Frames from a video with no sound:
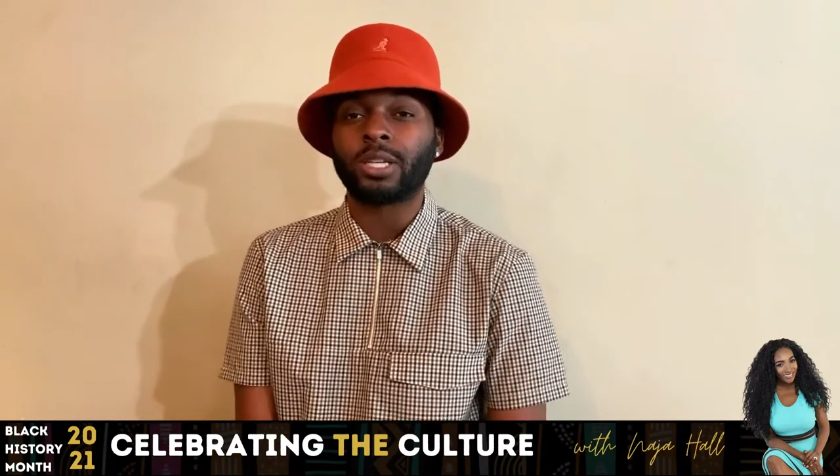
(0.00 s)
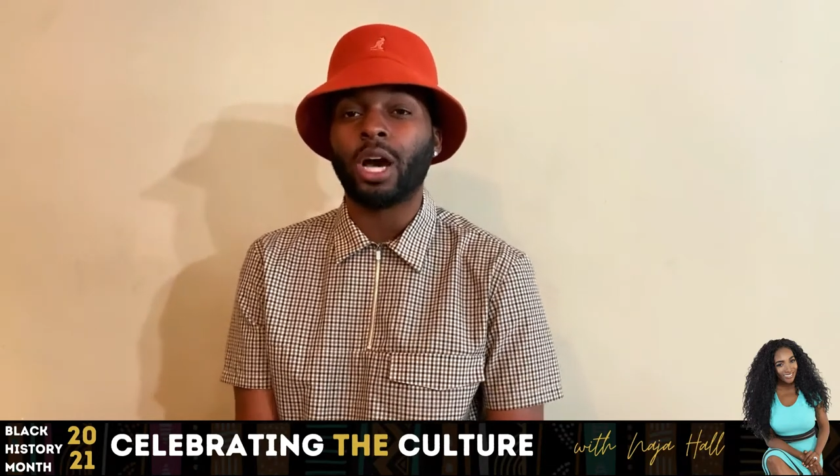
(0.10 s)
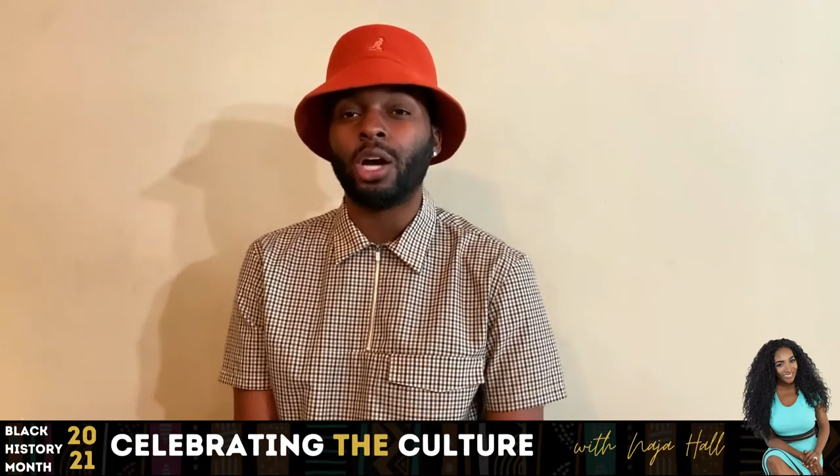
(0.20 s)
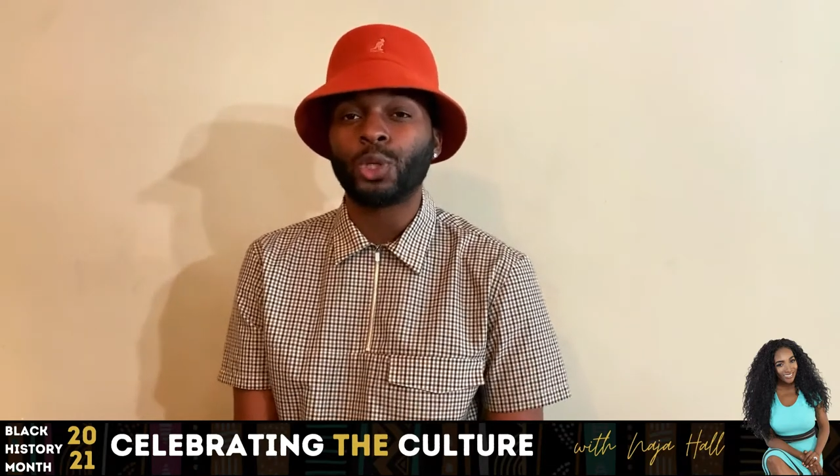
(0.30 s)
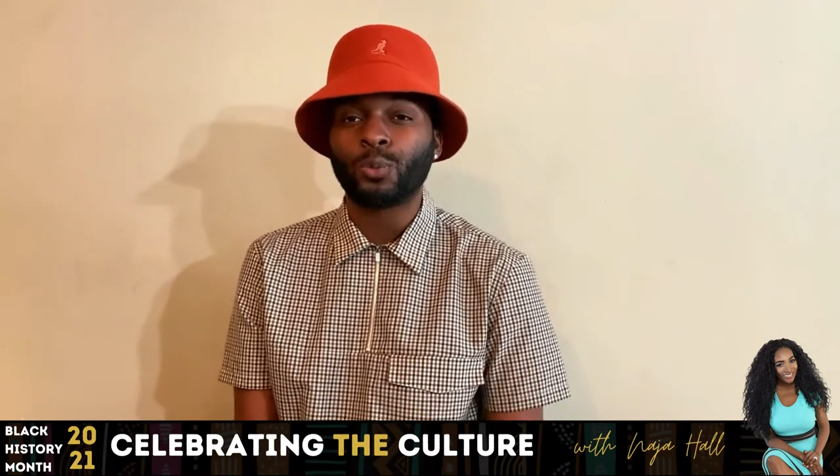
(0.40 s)

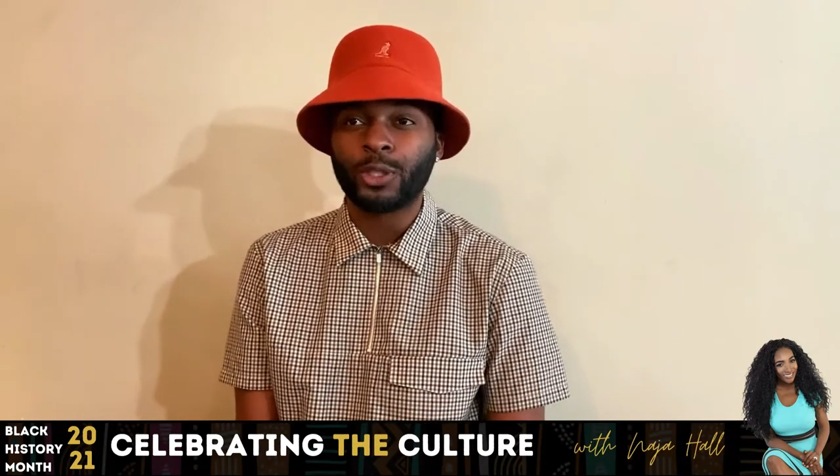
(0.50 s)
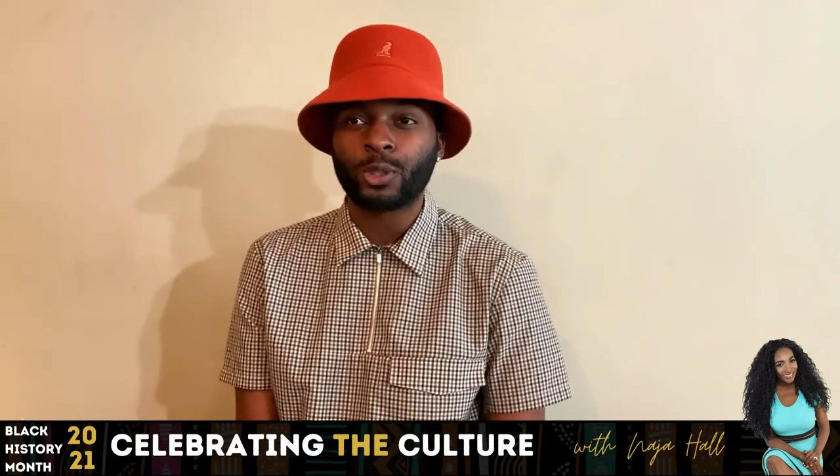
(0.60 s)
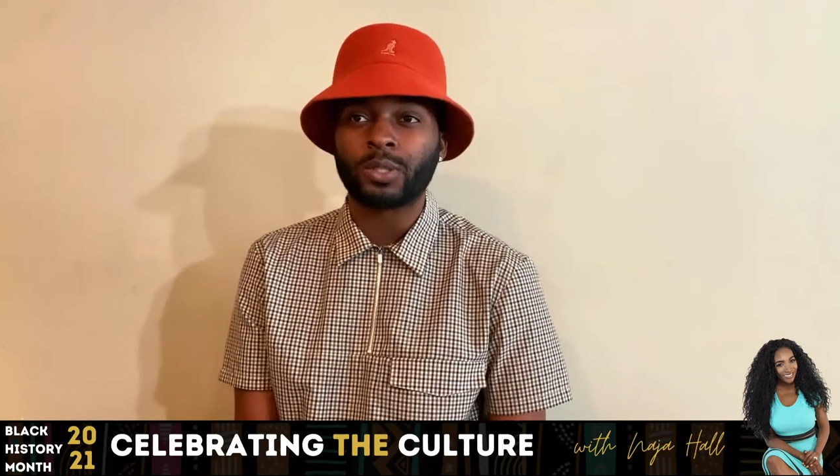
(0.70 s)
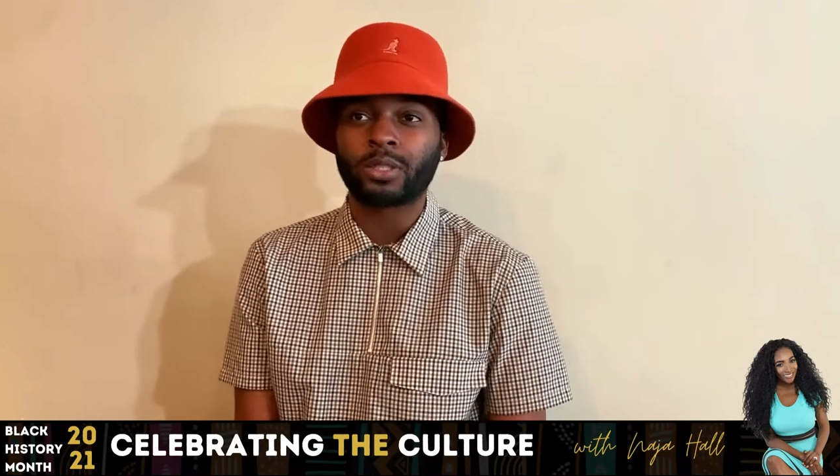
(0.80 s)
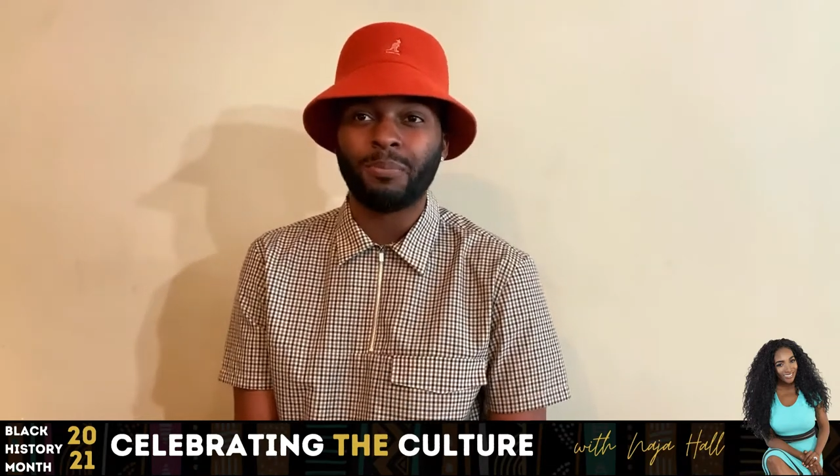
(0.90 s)

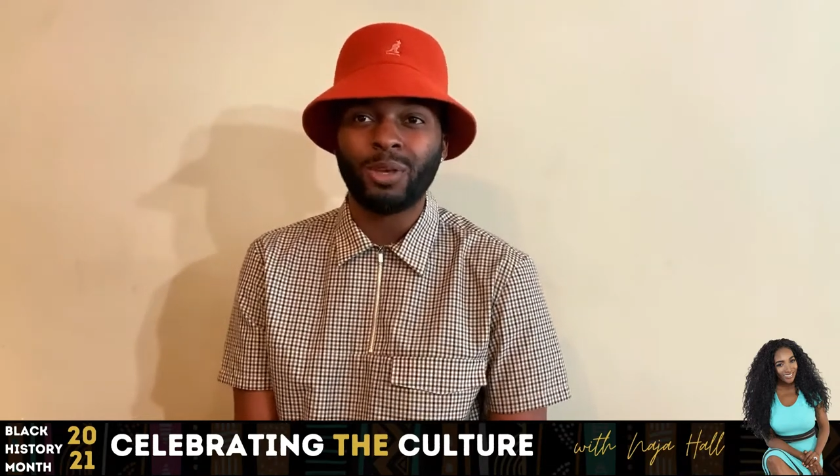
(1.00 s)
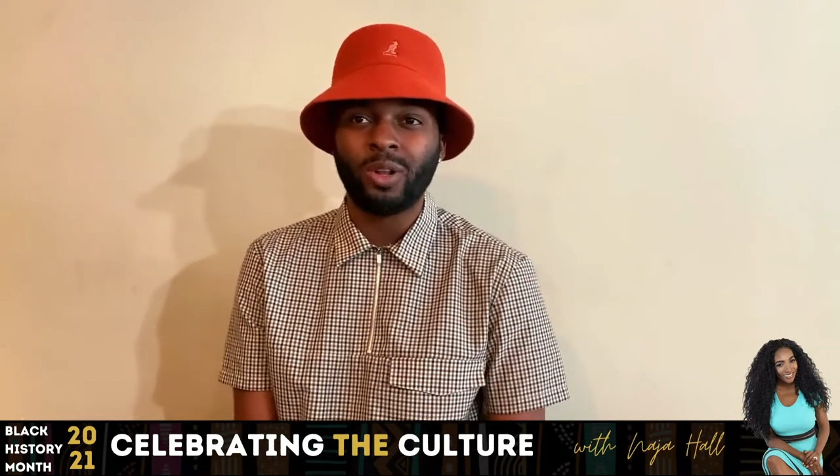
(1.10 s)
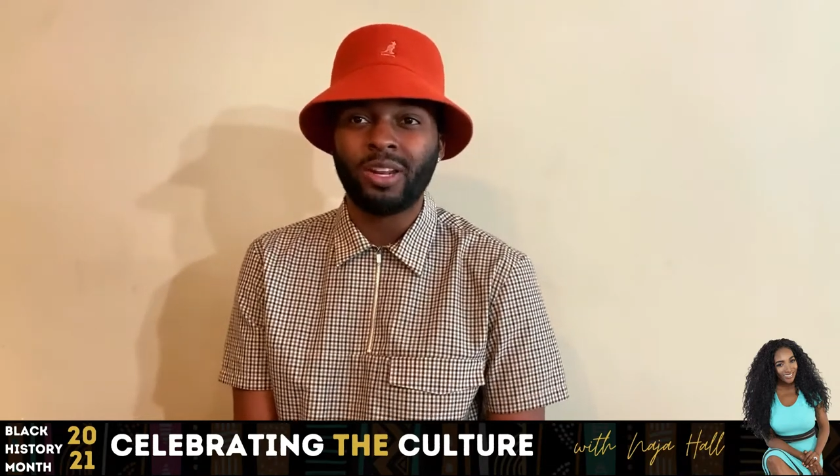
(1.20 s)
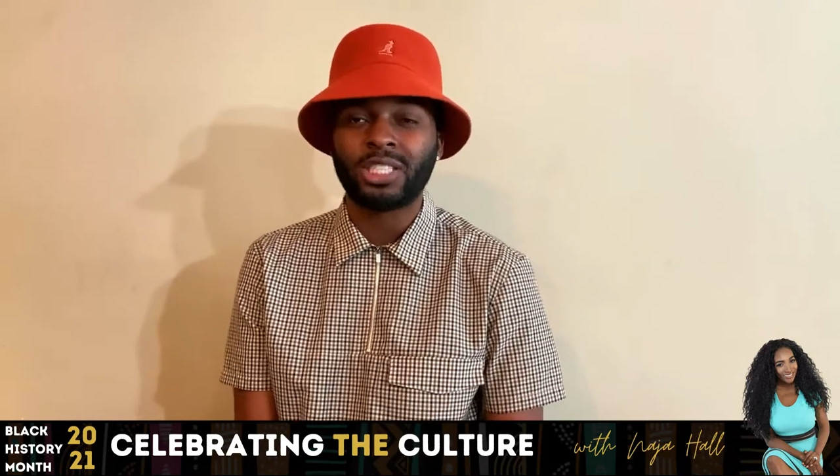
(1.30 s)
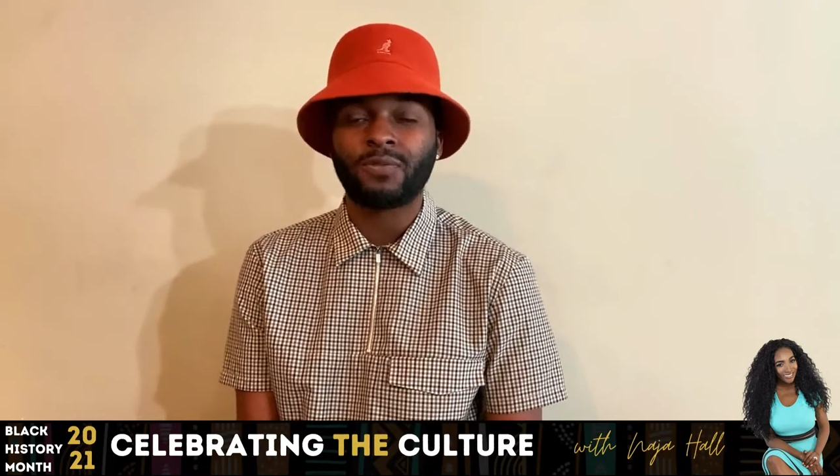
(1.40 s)
under-resourced
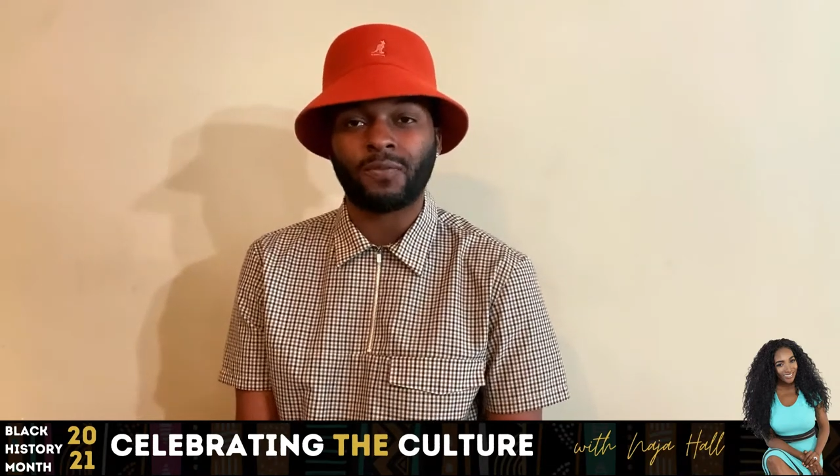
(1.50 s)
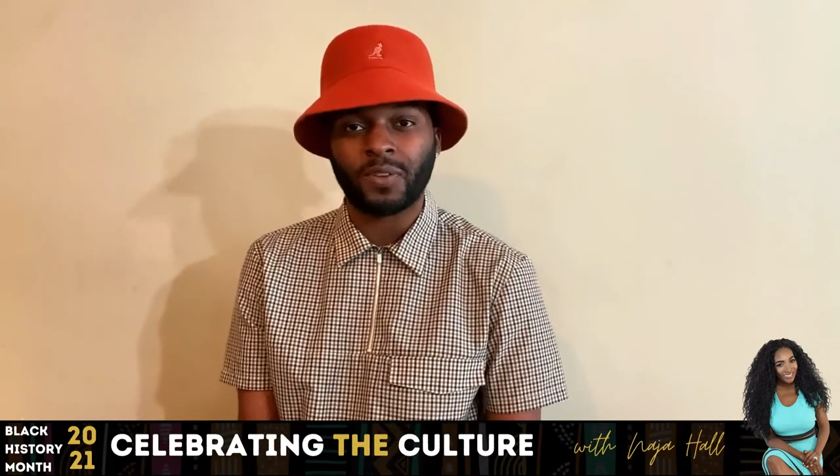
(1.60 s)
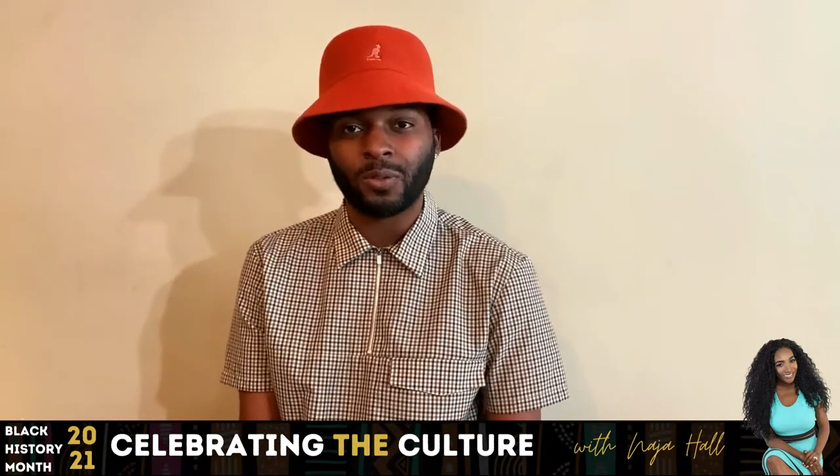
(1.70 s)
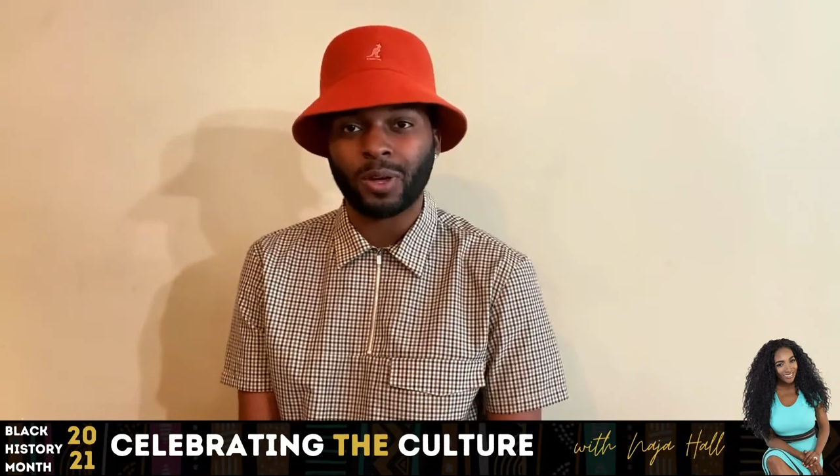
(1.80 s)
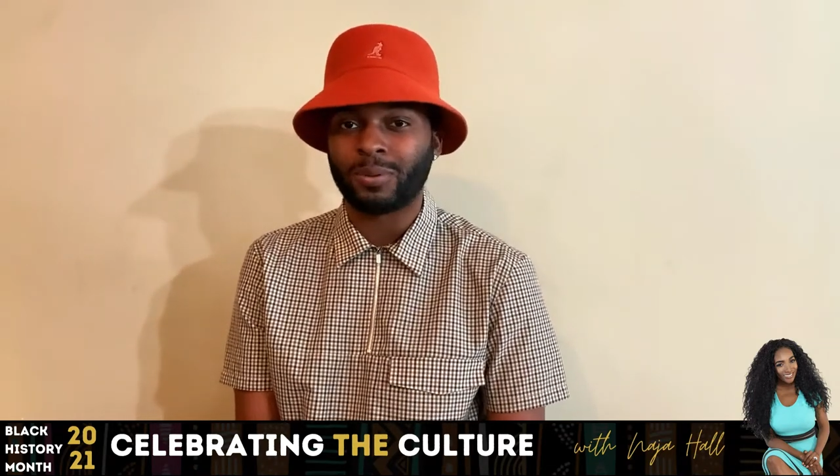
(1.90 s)
communities fulfill
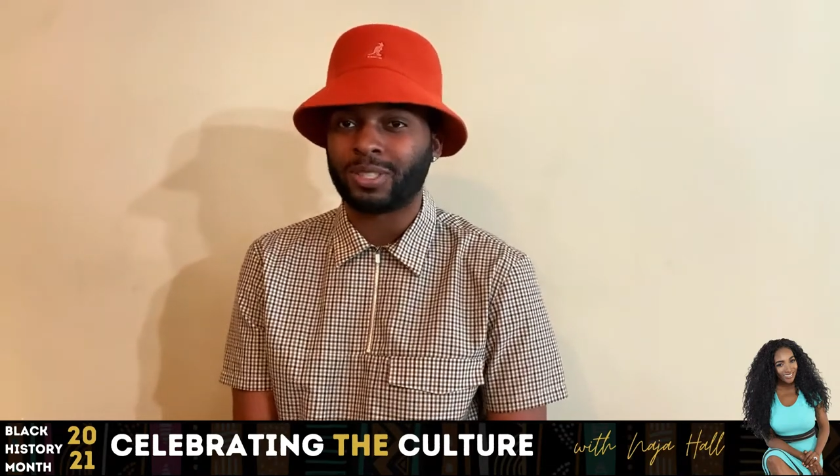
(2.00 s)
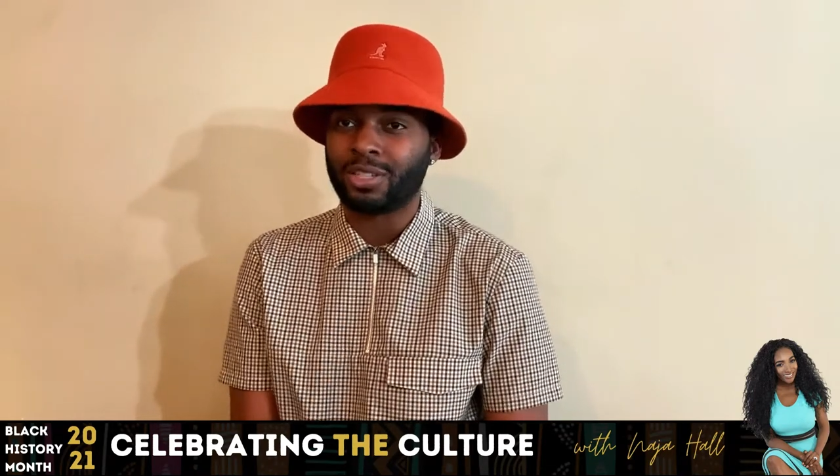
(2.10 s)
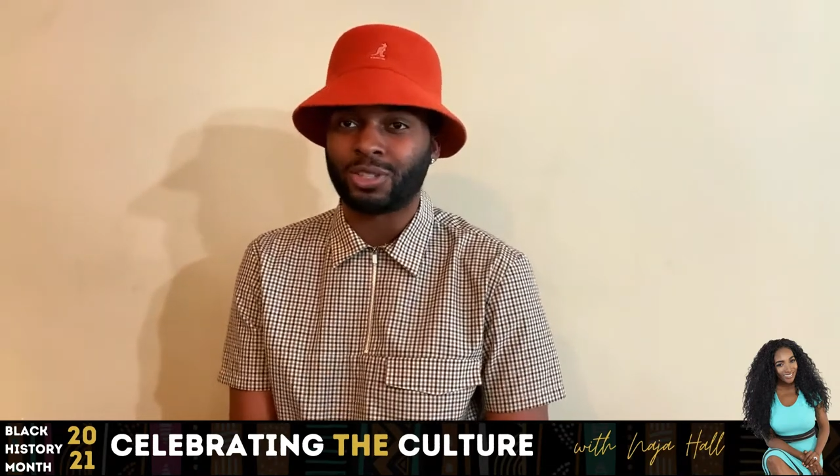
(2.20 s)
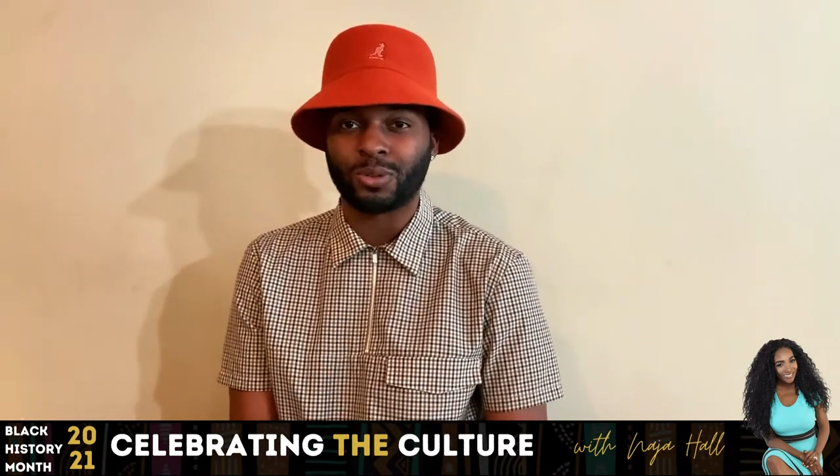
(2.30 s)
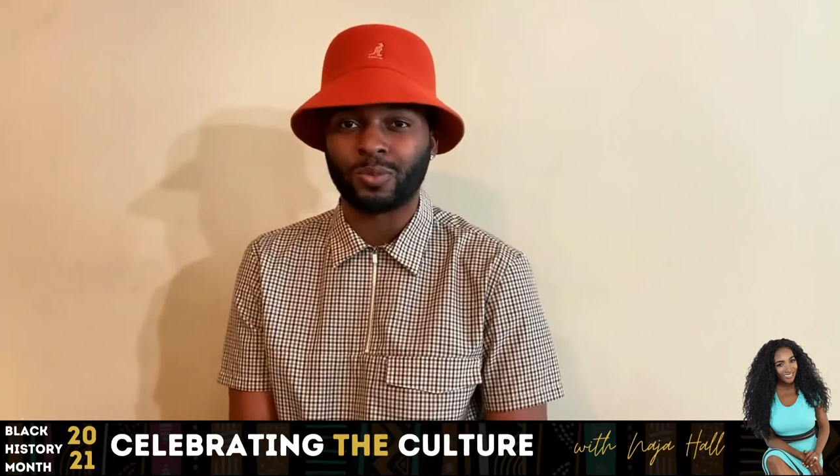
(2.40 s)
their
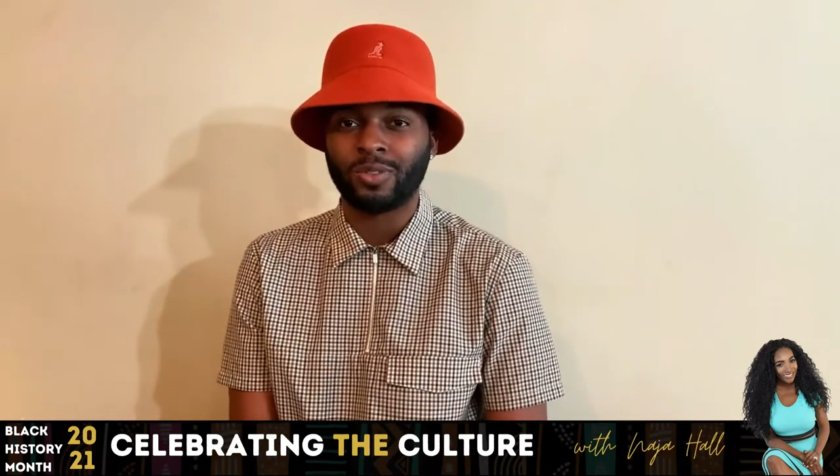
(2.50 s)
potential.